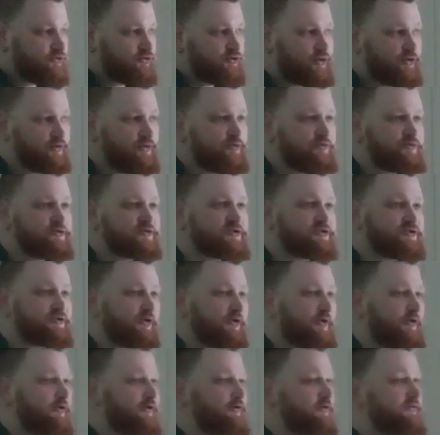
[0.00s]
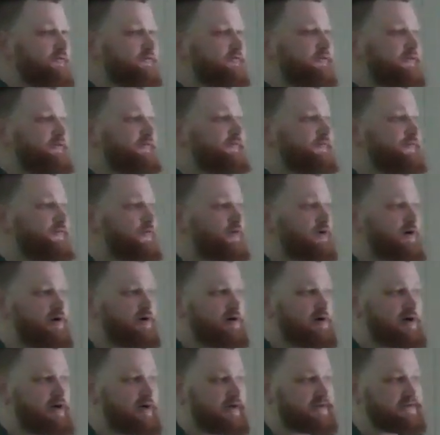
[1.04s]
to serve for
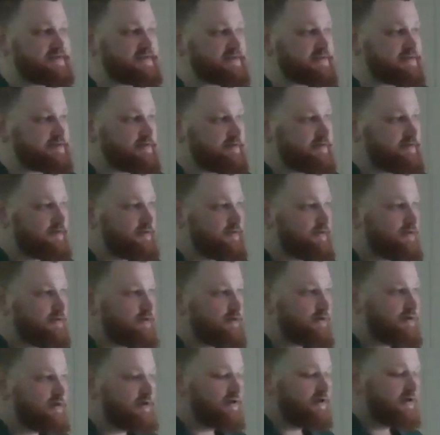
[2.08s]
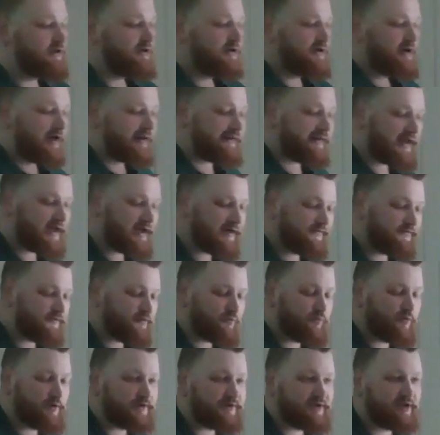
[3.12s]
us. A lot of the
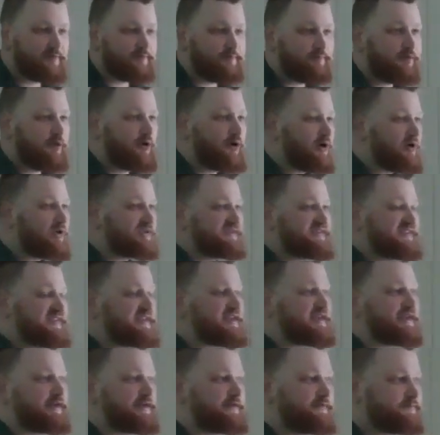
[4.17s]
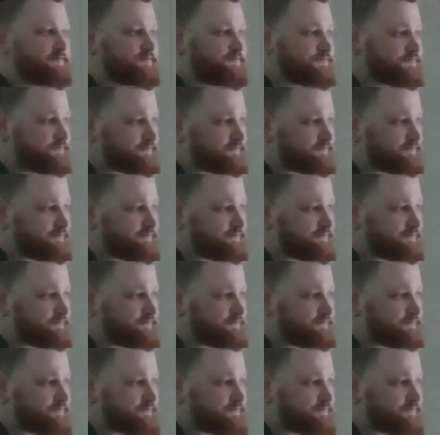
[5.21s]
work that Paul did